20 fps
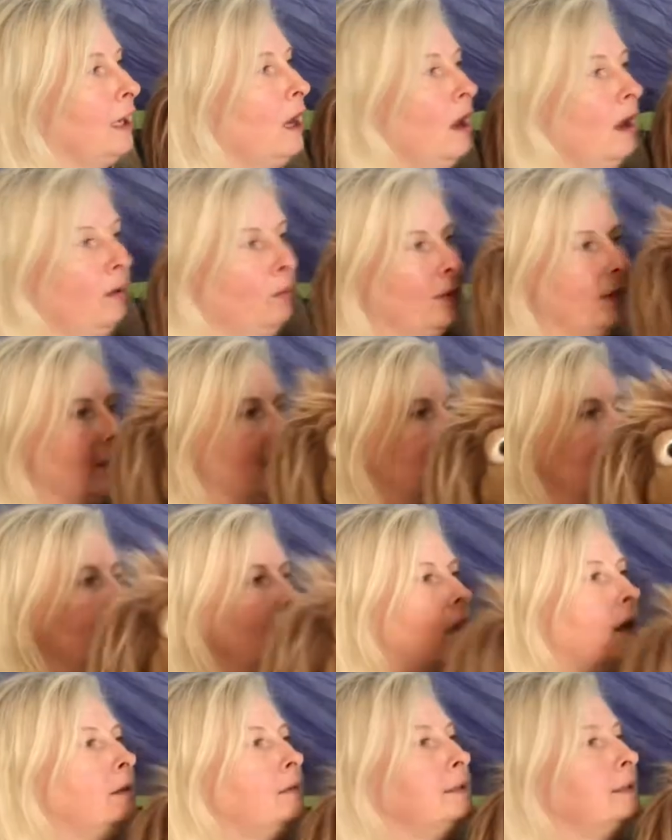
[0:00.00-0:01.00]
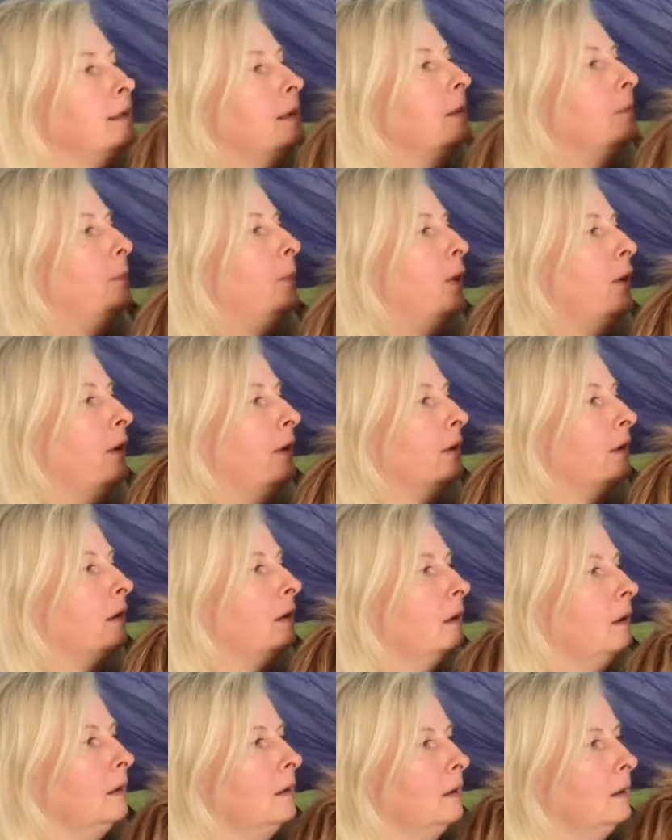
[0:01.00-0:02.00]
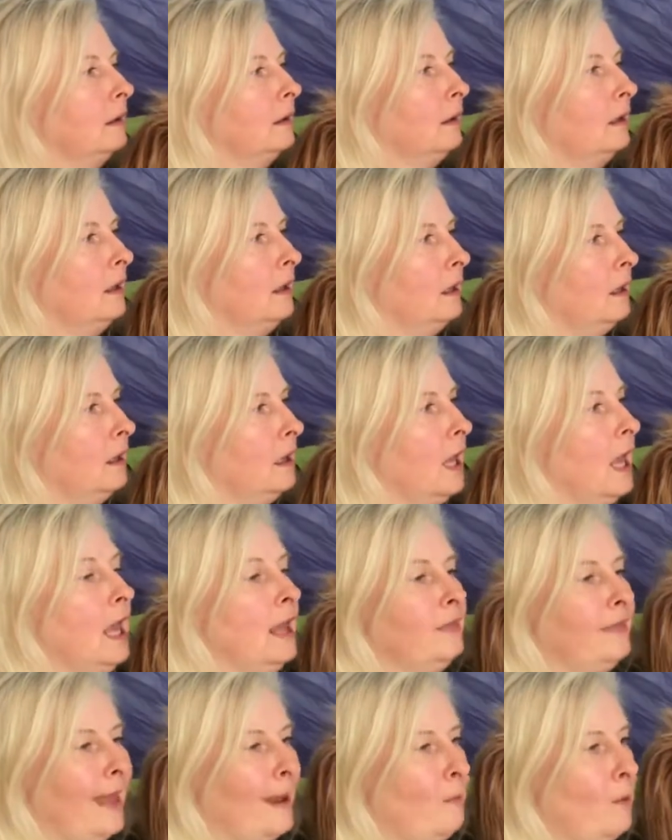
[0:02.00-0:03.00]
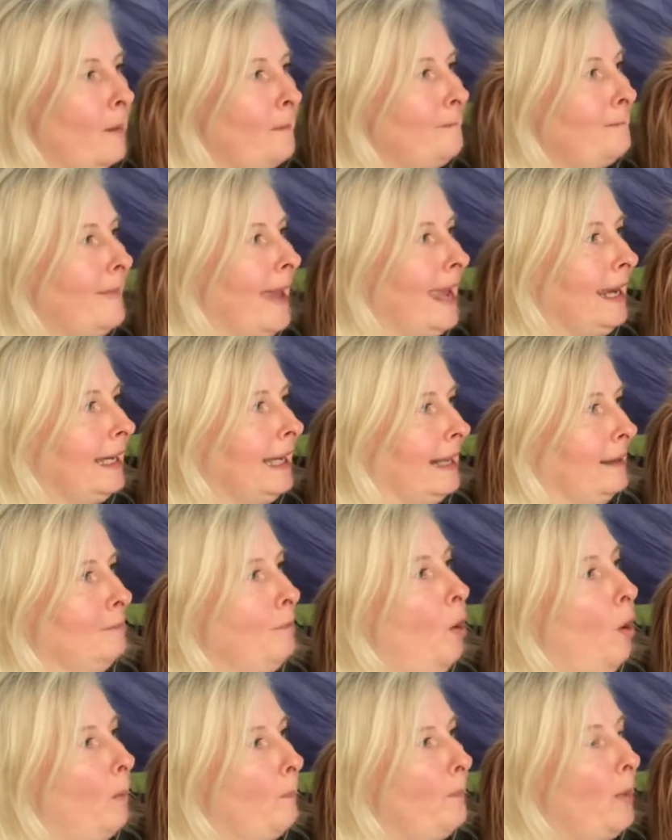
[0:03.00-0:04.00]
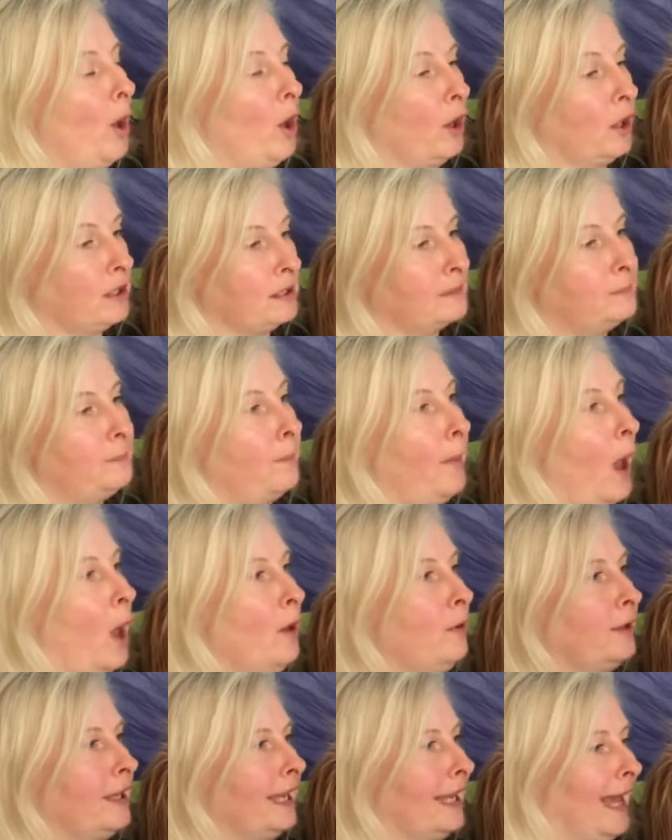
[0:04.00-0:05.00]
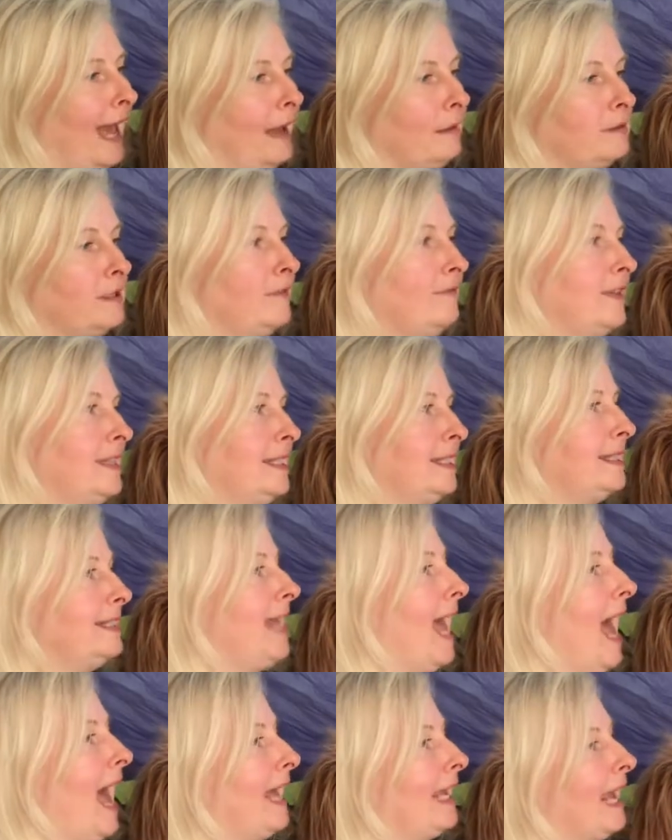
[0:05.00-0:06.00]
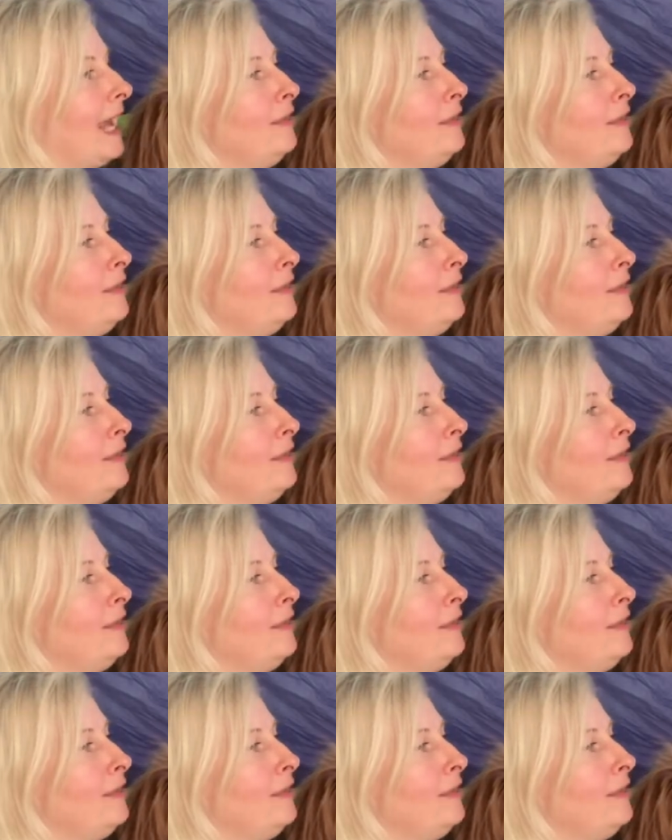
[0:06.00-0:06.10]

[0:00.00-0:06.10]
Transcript: with his nose in a book. There were many more books poking out of a sack, and the